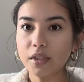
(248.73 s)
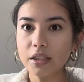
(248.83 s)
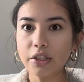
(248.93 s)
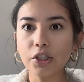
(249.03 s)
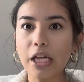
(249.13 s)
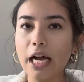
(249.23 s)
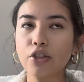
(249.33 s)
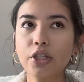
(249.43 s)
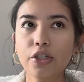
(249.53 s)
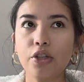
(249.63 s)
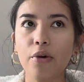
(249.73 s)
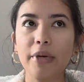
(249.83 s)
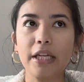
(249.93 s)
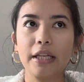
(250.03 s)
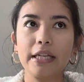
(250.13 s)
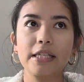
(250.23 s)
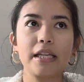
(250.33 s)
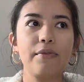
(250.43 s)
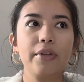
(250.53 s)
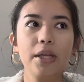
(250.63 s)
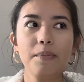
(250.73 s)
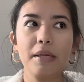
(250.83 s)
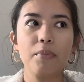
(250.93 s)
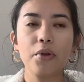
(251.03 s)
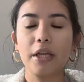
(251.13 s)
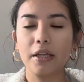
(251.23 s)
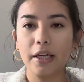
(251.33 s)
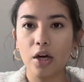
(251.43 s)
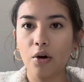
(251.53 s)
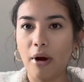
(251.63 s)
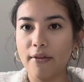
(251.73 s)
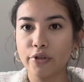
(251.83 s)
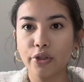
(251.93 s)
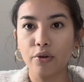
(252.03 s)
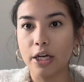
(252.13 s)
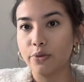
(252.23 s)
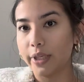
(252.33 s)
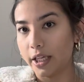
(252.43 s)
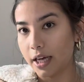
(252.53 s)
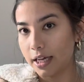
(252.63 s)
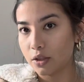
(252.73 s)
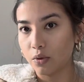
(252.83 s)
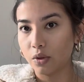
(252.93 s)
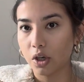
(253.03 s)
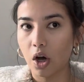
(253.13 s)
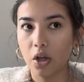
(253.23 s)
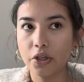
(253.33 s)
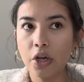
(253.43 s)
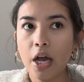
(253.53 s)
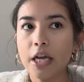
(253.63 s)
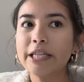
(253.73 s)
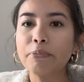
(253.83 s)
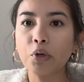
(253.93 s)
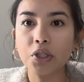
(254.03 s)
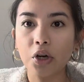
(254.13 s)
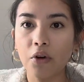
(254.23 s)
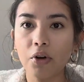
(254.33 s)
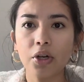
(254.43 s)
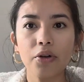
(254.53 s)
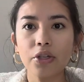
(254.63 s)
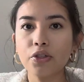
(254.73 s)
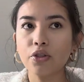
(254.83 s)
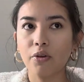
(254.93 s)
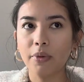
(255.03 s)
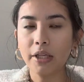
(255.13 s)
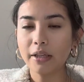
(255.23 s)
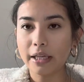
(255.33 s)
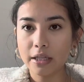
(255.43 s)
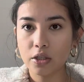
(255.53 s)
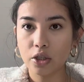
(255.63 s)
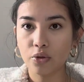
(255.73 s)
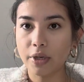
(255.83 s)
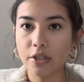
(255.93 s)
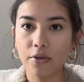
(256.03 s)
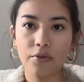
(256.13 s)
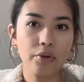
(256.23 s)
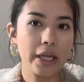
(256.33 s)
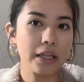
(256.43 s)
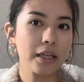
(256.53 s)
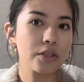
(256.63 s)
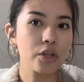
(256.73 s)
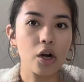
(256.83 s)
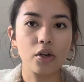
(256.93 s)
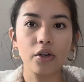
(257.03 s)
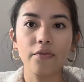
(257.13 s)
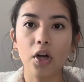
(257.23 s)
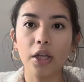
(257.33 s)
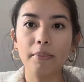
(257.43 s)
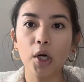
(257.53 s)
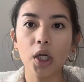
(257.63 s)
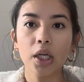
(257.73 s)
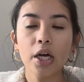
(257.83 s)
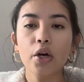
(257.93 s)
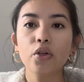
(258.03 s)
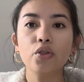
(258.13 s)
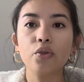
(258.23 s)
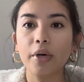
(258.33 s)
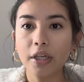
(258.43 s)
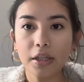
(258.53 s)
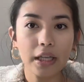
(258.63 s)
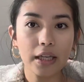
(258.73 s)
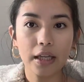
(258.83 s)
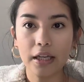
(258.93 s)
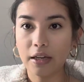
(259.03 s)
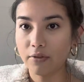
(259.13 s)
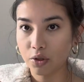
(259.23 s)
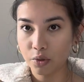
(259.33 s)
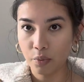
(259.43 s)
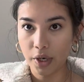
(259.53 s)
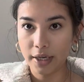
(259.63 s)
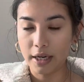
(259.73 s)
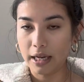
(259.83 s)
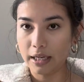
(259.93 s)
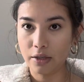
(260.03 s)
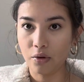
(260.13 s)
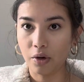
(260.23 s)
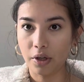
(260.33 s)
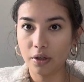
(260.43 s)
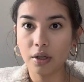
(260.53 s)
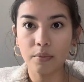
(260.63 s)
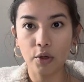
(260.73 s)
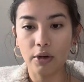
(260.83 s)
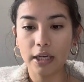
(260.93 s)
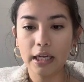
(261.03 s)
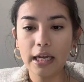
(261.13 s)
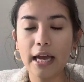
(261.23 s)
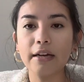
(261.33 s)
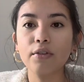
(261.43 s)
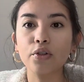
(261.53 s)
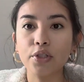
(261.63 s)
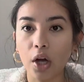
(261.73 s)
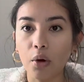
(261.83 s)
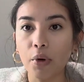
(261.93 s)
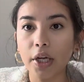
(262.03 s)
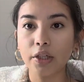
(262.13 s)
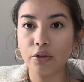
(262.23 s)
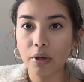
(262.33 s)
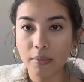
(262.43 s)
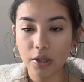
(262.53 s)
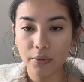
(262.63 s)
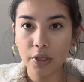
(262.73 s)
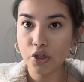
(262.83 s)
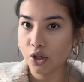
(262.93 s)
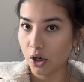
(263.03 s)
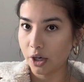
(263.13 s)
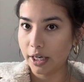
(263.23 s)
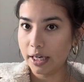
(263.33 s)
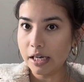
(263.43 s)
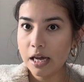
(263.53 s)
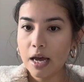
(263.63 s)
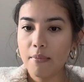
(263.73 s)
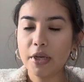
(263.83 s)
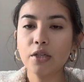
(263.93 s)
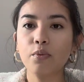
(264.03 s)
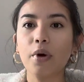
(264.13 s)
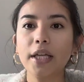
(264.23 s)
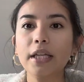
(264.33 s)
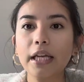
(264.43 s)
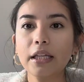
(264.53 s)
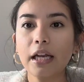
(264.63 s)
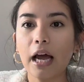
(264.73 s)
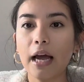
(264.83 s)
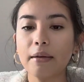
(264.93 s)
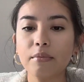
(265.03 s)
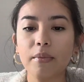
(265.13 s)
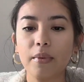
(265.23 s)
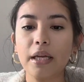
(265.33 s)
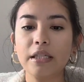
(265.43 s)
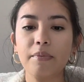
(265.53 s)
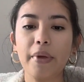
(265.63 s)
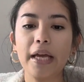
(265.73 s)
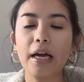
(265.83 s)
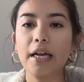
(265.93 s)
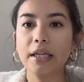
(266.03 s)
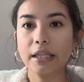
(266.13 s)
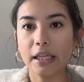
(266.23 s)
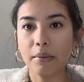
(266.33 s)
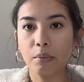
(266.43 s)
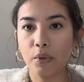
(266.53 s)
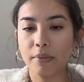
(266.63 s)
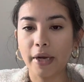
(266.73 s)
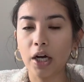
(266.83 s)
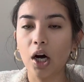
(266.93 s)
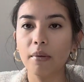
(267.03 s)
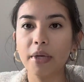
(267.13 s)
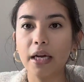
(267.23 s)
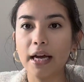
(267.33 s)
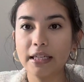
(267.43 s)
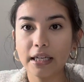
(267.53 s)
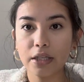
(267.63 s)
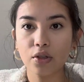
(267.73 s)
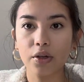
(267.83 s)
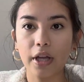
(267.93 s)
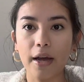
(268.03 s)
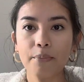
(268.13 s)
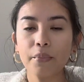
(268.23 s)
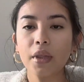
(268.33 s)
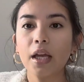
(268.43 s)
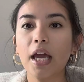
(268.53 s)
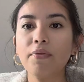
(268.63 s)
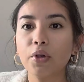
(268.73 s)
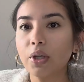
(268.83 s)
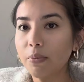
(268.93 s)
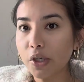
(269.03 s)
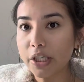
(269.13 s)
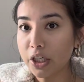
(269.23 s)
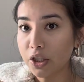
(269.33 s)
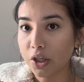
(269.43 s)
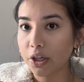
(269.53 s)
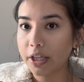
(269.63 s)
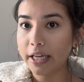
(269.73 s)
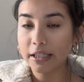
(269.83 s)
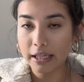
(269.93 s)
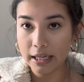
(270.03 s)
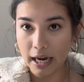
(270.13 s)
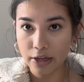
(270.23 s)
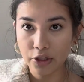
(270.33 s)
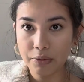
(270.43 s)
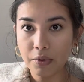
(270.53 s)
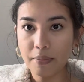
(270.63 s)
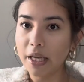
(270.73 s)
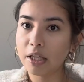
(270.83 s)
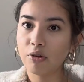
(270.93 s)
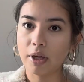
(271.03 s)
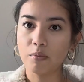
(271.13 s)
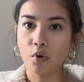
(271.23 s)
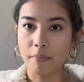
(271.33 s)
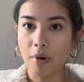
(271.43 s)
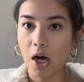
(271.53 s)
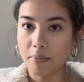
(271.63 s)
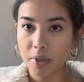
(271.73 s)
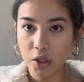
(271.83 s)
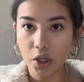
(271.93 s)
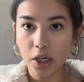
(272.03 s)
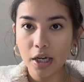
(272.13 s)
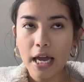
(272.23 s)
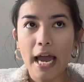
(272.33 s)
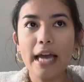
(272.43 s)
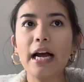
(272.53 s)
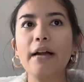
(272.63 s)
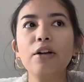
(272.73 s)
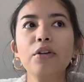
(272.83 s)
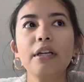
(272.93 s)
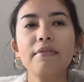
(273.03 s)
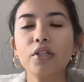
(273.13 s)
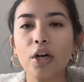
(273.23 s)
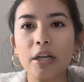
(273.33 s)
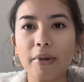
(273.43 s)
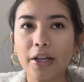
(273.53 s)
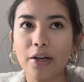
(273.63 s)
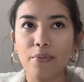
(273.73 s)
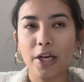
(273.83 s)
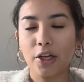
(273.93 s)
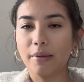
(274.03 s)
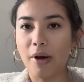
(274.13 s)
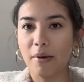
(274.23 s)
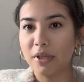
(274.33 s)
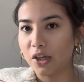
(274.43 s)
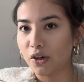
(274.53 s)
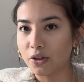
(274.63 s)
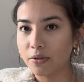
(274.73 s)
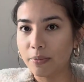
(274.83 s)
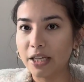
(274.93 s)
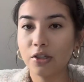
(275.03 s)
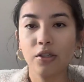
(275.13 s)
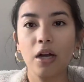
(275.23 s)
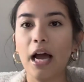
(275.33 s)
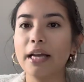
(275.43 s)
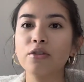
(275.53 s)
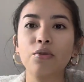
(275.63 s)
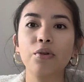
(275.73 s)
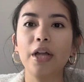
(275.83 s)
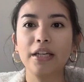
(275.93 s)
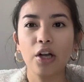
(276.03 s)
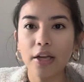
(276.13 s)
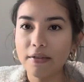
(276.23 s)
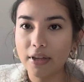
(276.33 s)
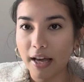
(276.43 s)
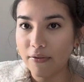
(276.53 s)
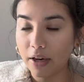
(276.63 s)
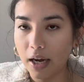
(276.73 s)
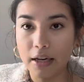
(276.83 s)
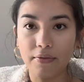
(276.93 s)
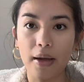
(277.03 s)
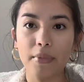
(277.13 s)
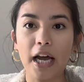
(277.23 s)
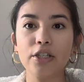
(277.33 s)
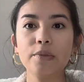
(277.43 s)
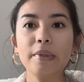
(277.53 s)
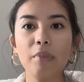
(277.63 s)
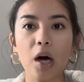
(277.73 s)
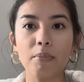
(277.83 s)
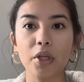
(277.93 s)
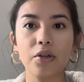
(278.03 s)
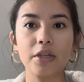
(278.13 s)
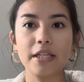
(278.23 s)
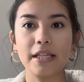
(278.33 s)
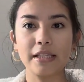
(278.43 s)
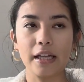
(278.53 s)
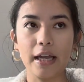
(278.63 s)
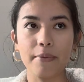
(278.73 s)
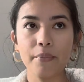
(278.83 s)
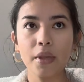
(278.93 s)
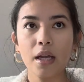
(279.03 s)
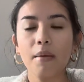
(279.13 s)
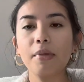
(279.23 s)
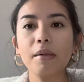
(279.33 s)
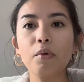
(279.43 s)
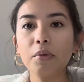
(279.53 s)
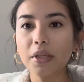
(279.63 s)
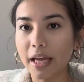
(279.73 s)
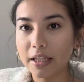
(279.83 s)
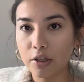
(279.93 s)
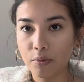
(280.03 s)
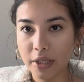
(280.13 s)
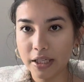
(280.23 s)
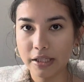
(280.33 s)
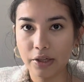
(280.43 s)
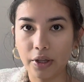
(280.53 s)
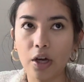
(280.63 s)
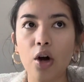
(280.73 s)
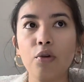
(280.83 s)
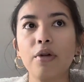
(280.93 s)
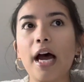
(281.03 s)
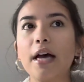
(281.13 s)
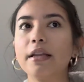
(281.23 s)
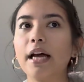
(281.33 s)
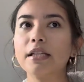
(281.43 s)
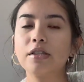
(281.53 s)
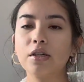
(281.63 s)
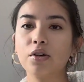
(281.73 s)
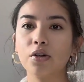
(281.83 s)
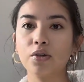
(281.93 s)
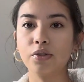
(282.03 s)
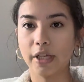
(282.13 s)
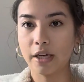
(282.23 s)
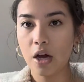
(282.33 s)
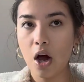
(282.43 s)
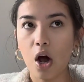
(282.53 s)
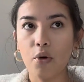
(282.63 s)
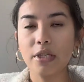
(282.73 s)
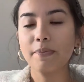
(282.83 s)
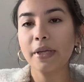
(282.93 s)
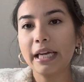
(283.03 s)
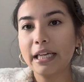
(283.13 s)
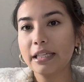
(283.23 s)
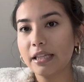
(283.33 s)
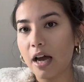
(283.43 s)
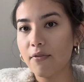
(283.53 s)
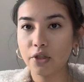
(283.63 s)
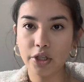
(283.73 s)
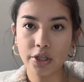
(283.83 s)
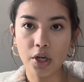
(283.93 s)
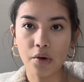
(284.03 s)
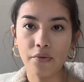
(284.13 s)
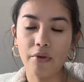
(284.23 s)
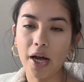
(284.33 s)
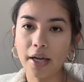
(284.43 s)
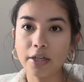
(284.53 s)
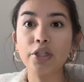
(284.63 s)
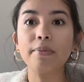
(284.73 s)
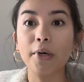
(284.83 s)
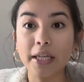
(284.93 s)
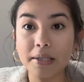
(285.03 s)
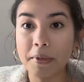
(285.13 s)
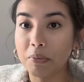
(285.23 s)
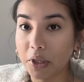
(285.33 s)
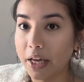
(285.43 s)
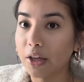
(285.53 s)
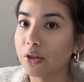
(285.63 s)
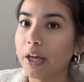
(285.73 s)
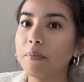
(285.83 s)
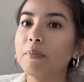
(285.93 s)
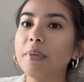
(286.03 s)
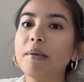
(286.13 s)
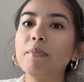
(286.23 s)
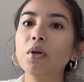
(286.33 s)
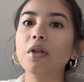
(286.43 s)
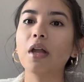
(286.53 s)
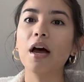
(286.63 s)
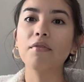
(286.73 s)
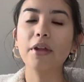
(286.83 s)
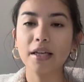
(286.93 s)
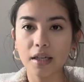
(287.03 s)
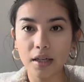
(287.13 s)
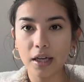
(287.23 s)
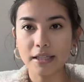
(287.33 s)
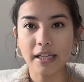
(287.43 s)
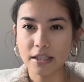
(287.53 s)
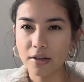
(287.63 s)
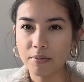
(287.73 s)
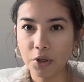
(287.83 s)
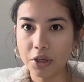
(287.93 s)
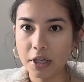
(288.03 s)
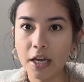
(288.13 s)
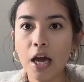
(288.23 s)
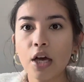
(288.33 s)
there's actually so many leagues, because I feel like people think like, oh, after you graduate like high school or college, sports are over. No, there's so many leagues to join. So if you like soccer or volleyball, join a league, like if there's one in your community, and if there's not one, you can be the one to start it. Because one thing that is a big kind of theme with my hobby ideas are that if you're the person to start things, it actually will make you like more popular. And I'm not even talking about like, oh my god, the popular girls from high school, like not even that kind of vibe, but I just mean popular in the sense that like people will like you because they're like, oh yeah, that's the girl who's like always planning stuff, and she's so fun, and she brings people together. Like people love like a sense of community.